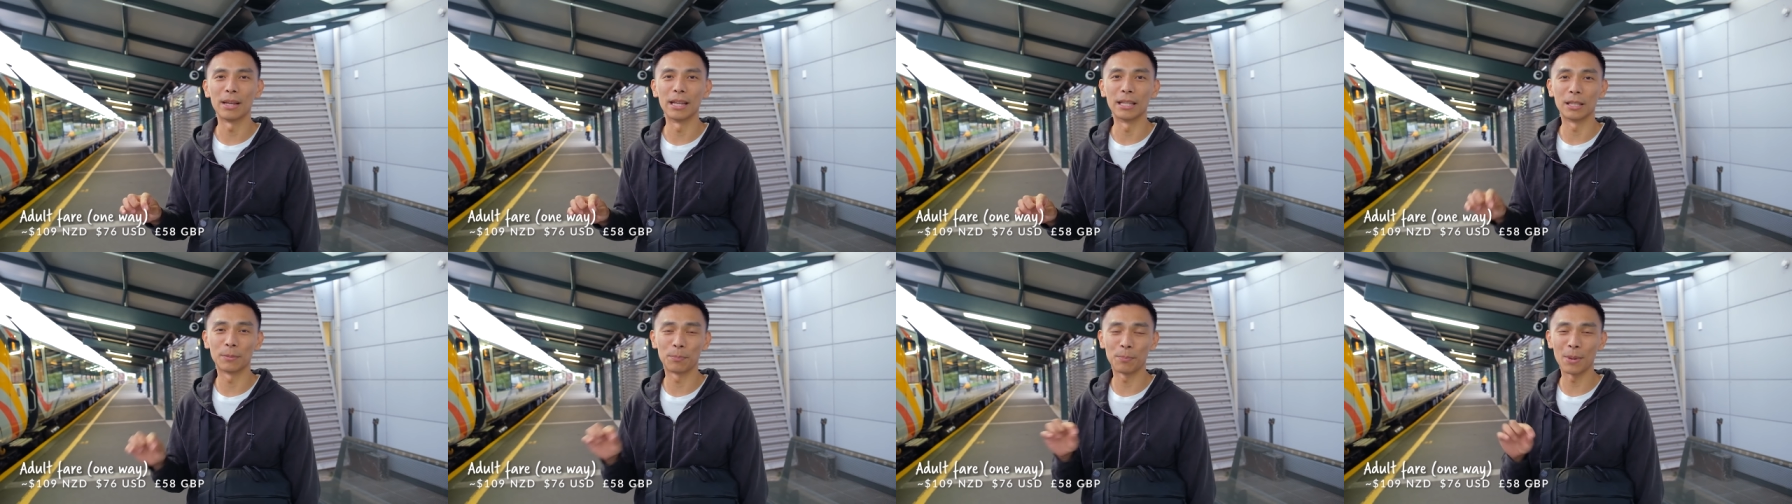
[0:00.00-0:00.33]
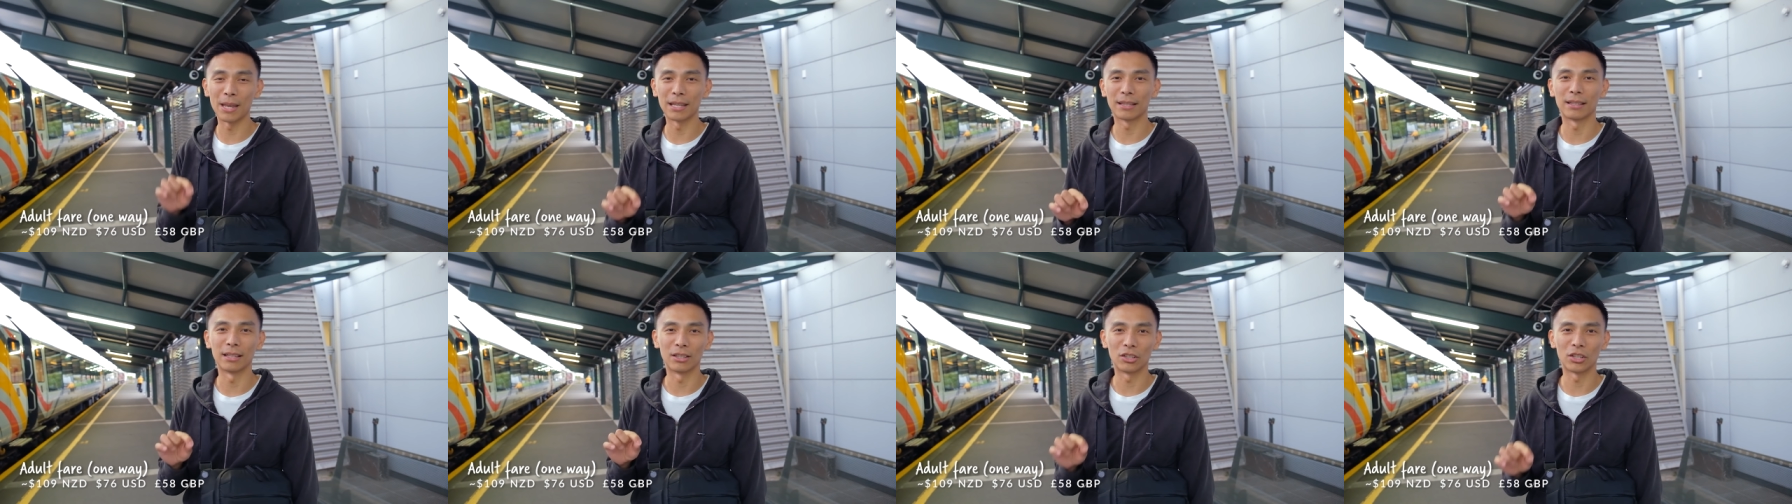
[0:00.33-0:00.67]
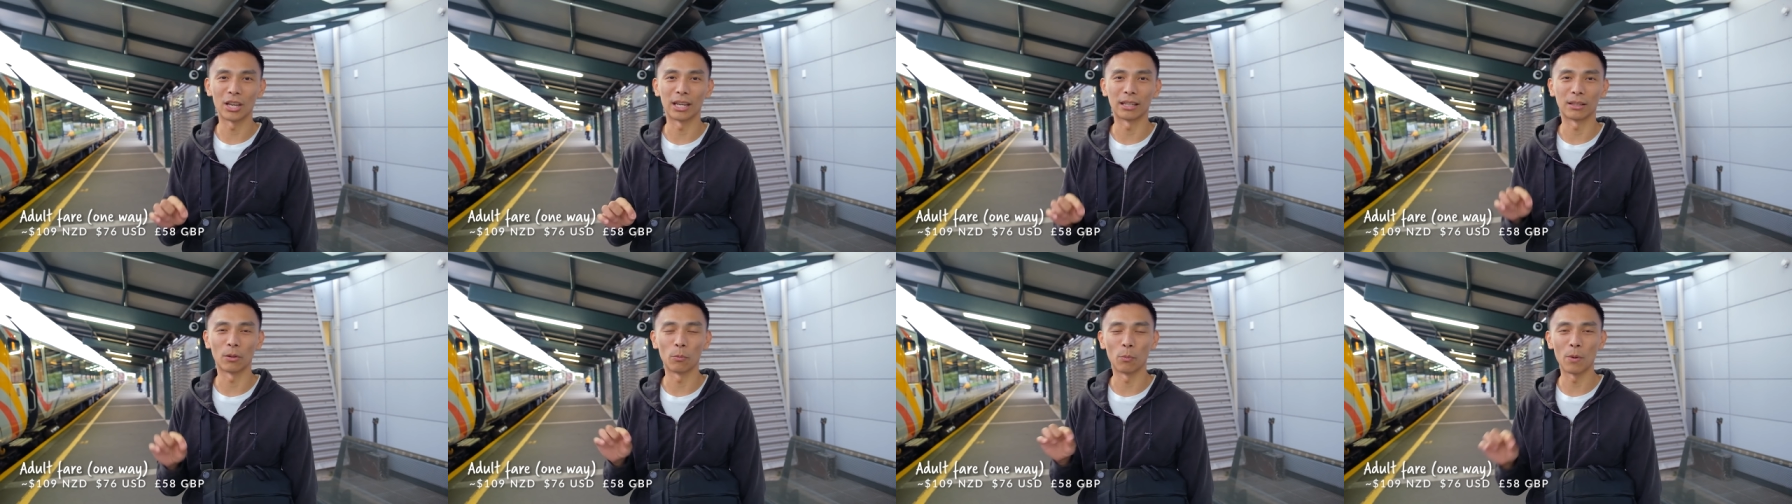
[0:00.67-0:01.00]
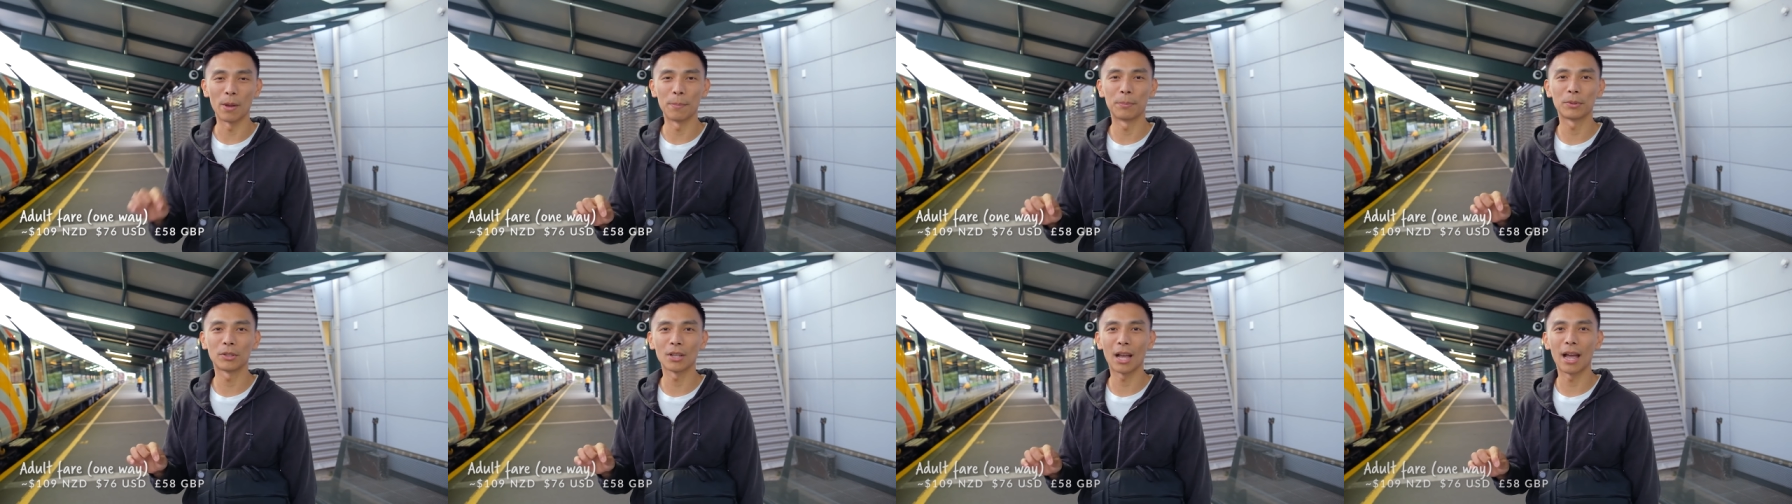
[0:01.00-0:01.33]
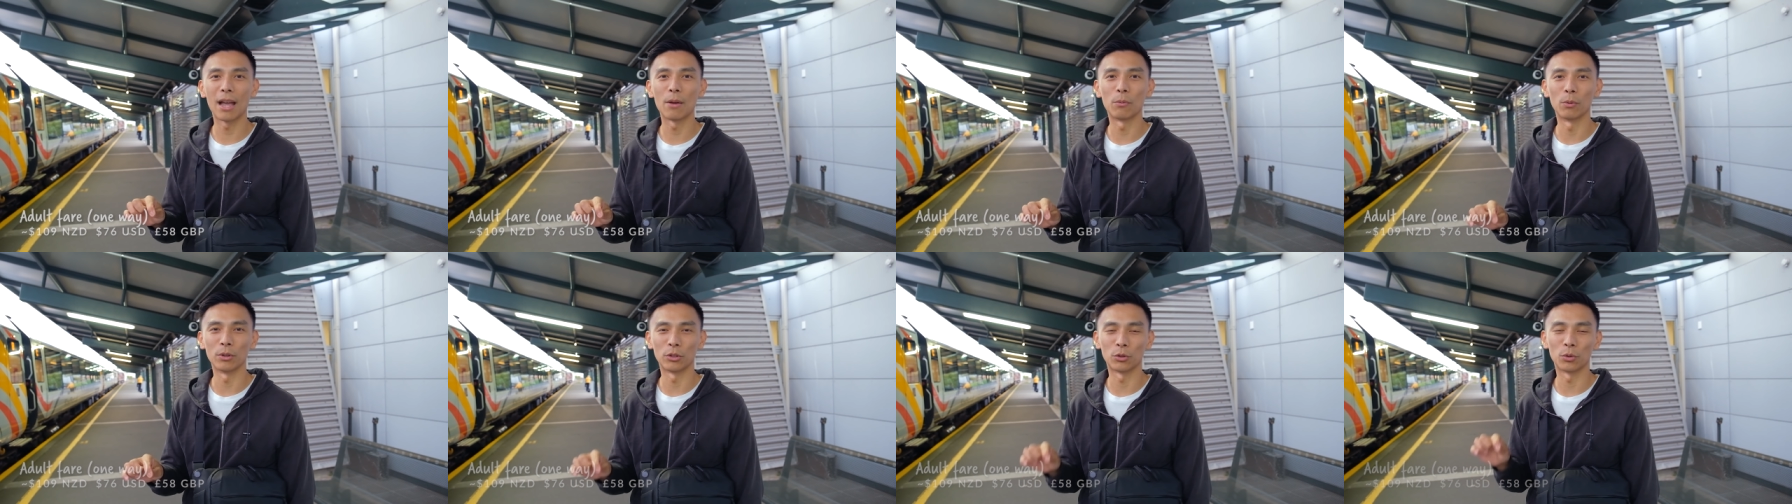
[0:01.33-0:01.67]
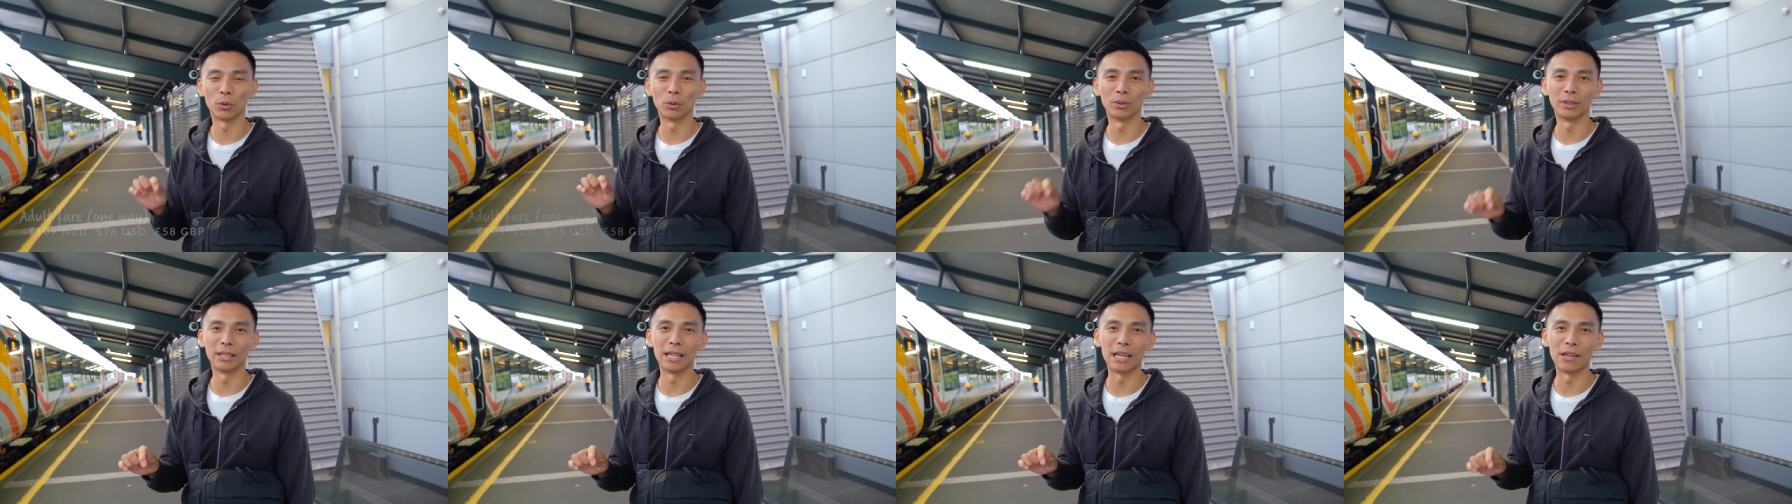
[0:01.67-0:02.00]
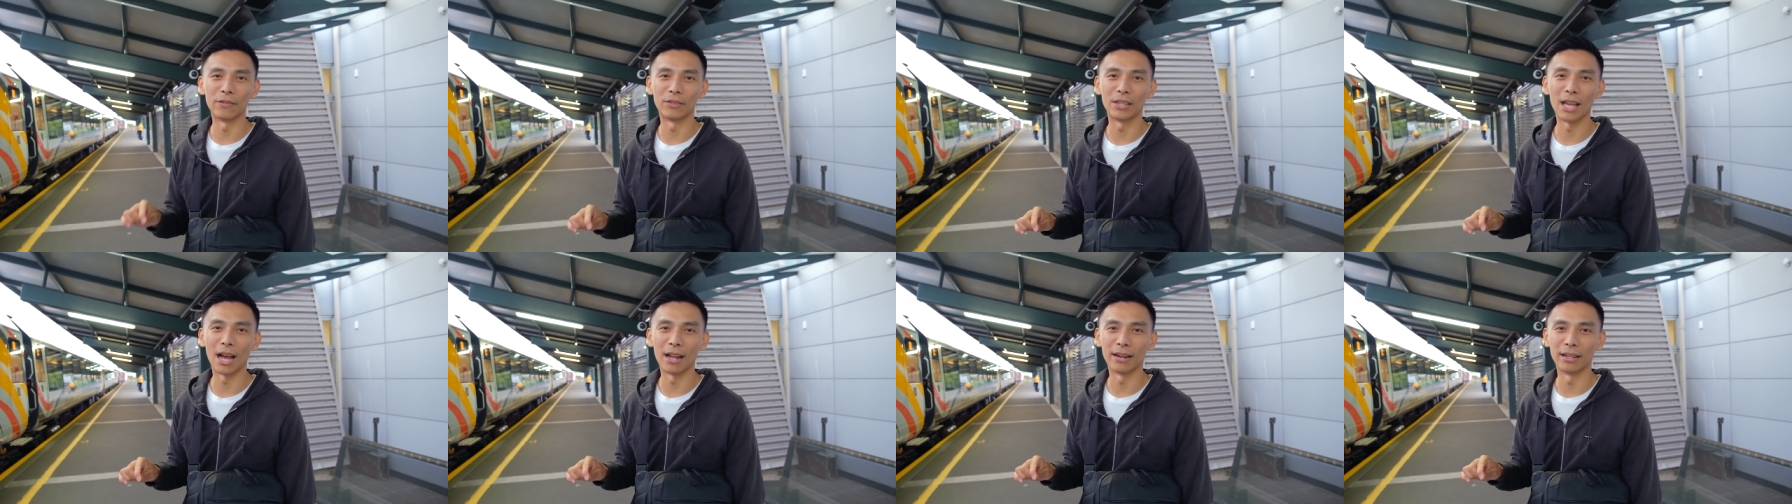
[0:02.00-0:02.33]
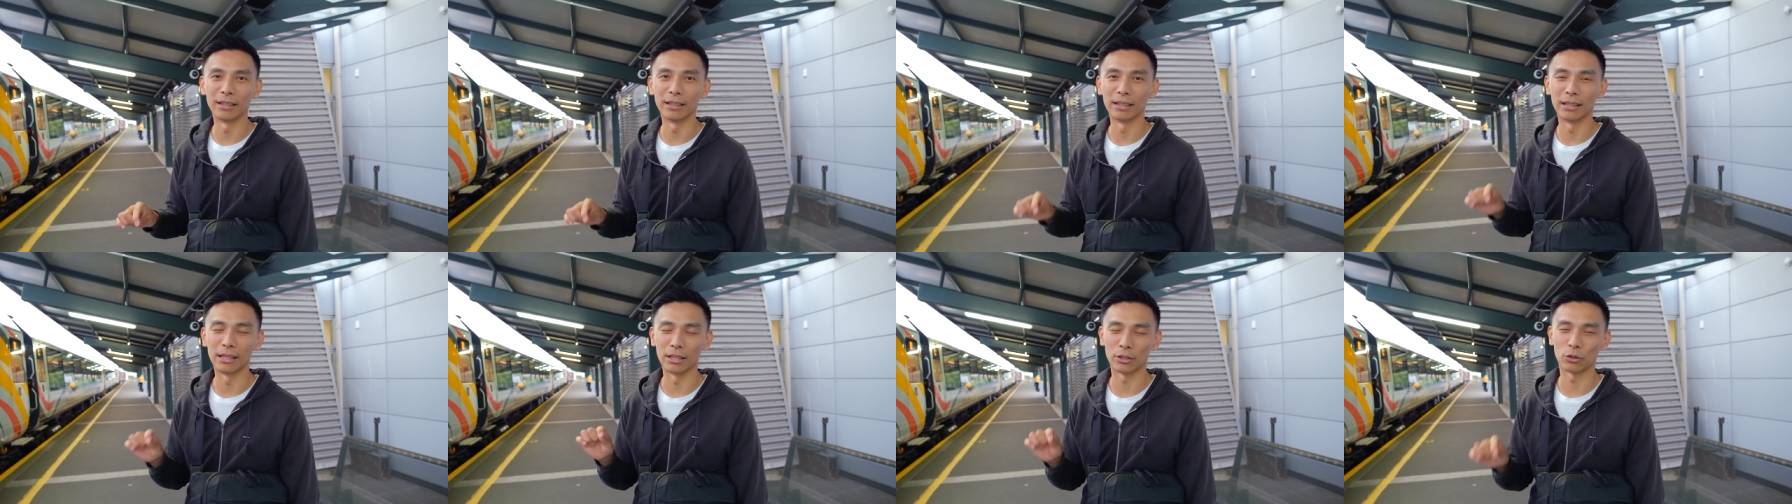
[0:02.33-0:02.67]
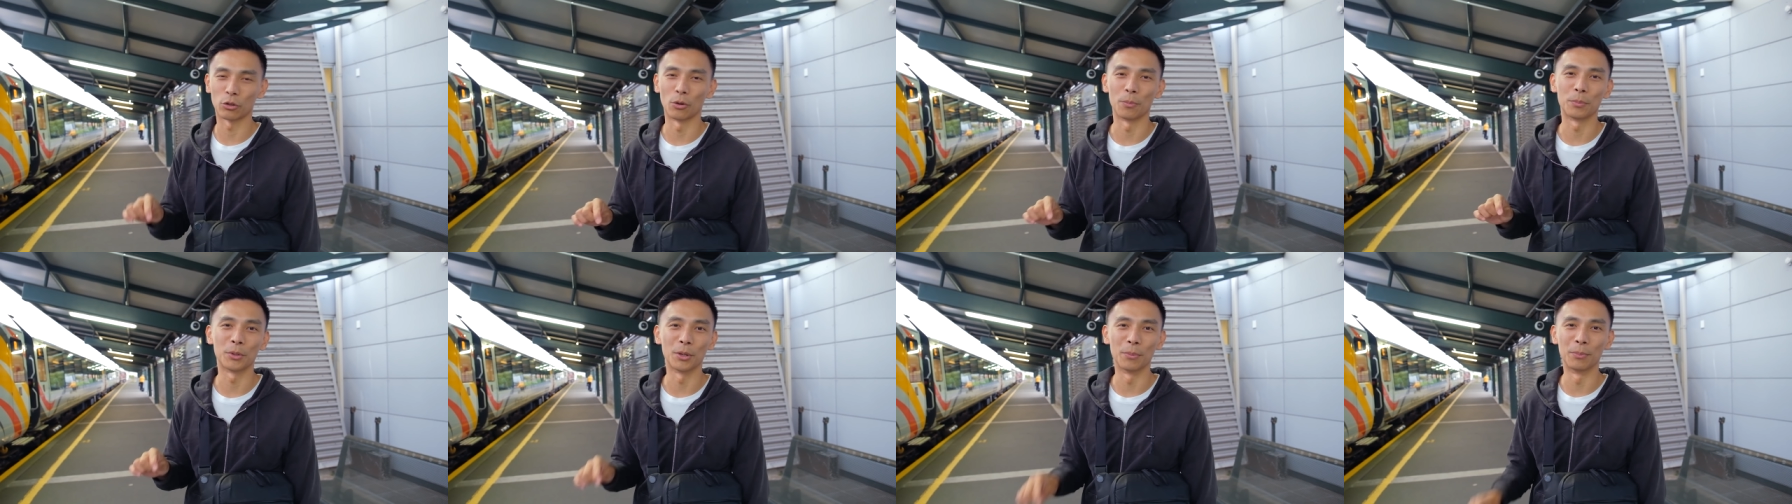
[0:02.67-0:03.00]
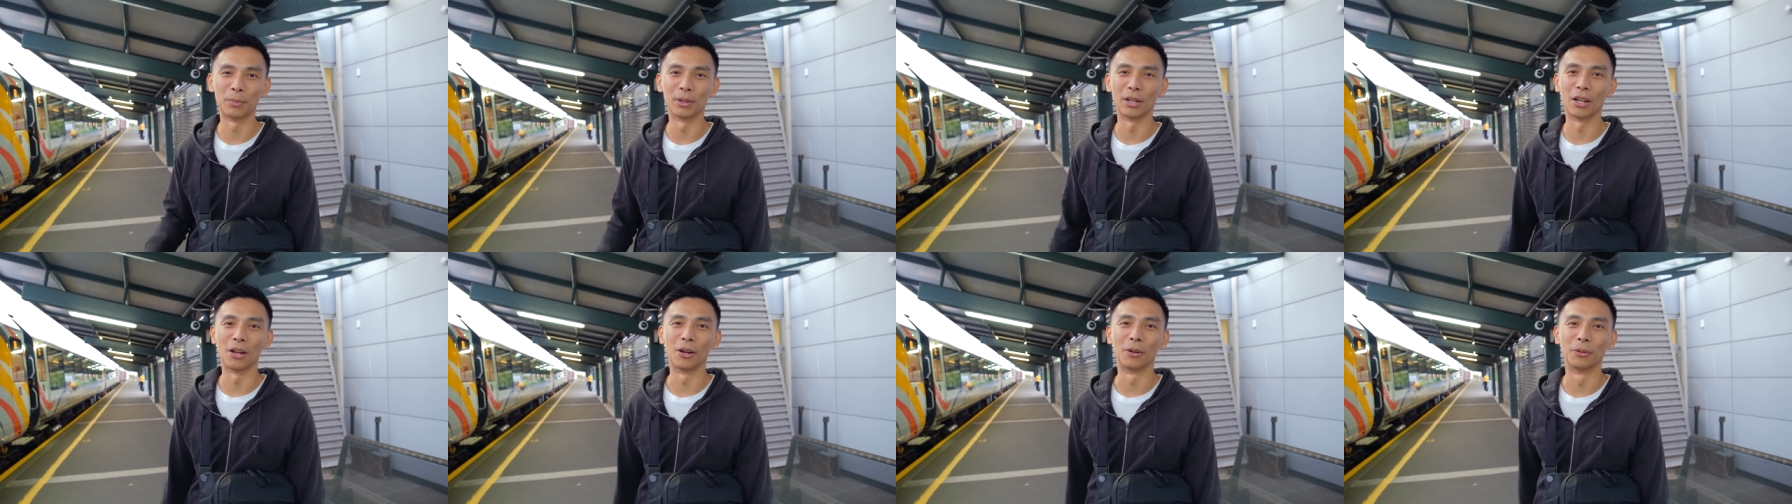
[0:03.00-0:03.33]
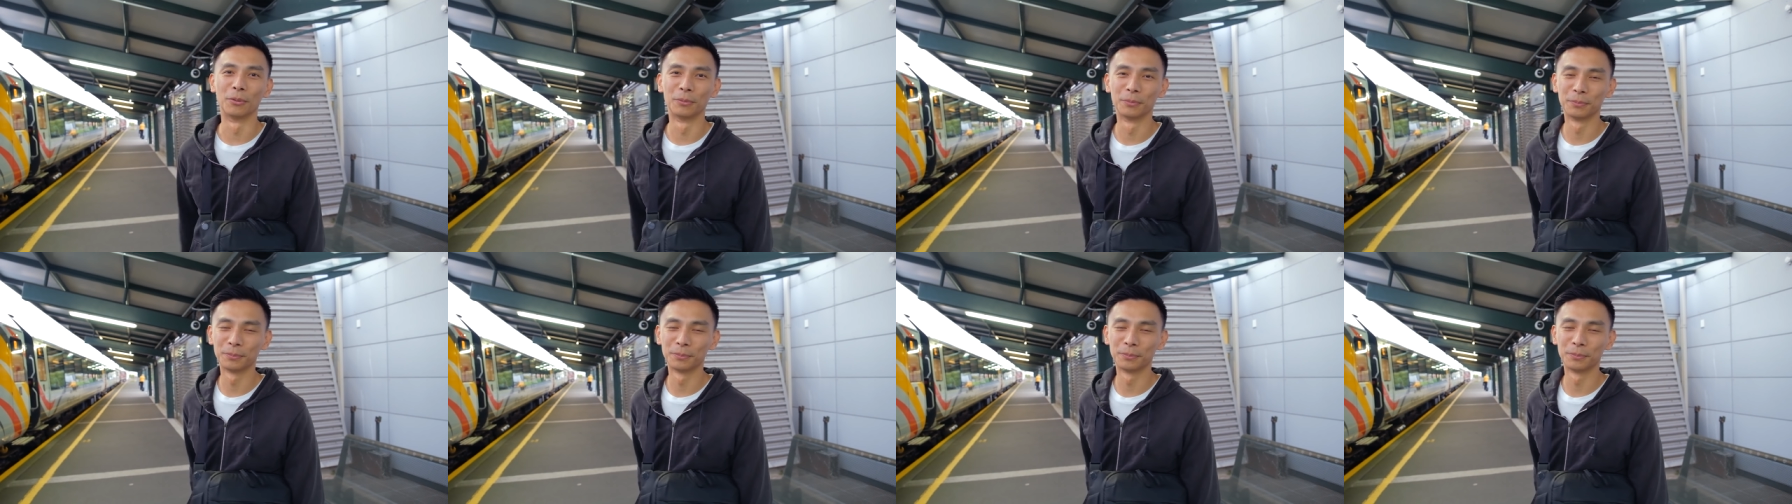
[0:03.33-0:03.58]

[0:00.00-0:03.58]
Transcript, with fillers: It's best to check the website, which we'll leave down in the description below.